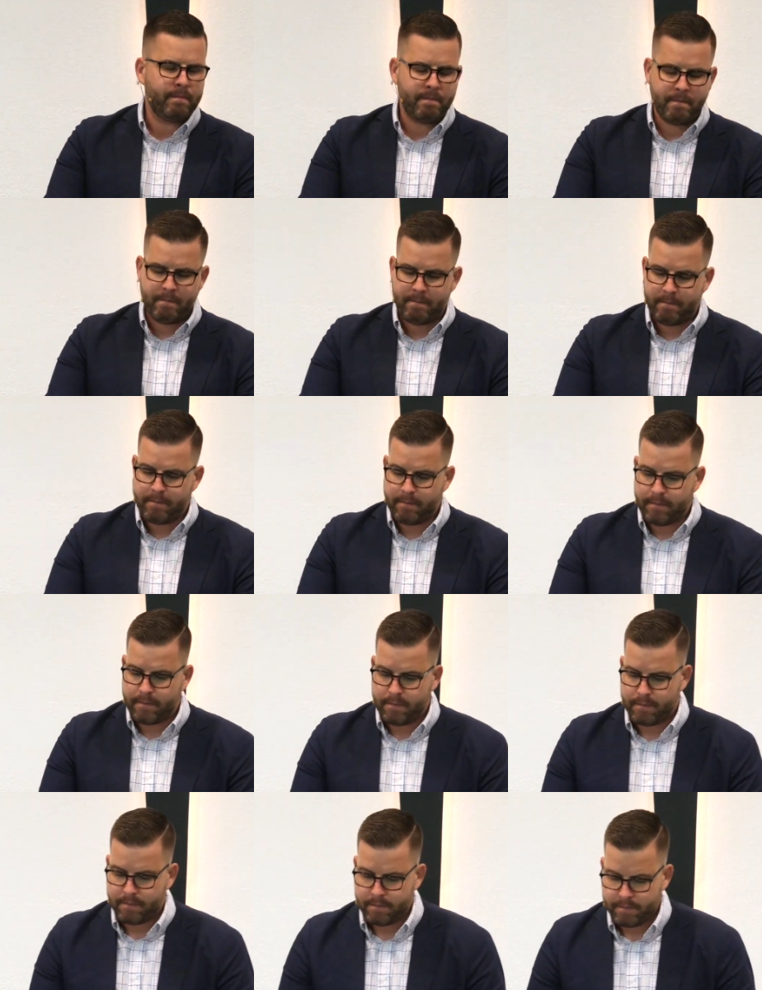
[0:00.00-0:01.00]

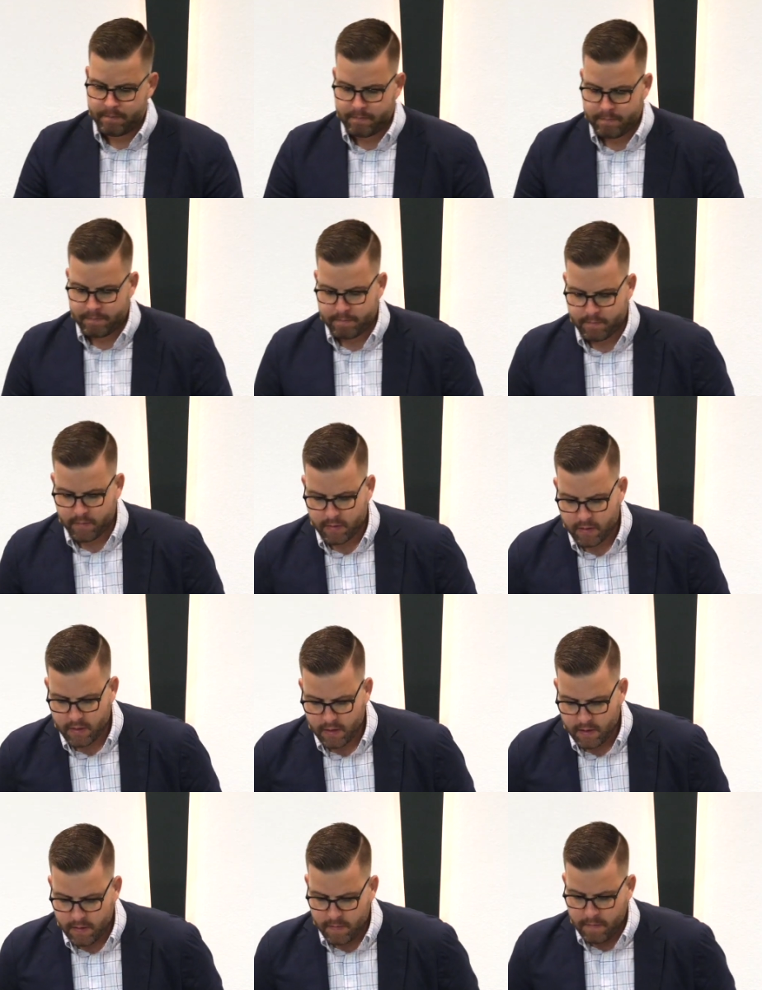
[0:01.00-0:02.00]

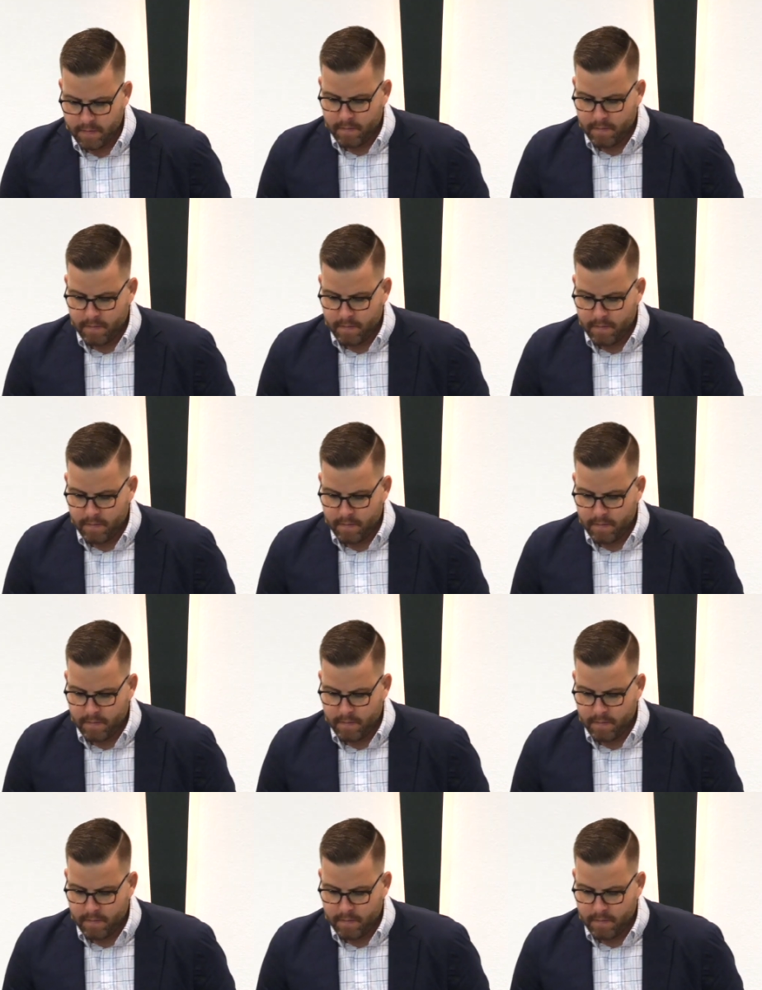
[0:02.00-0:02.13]
(silence)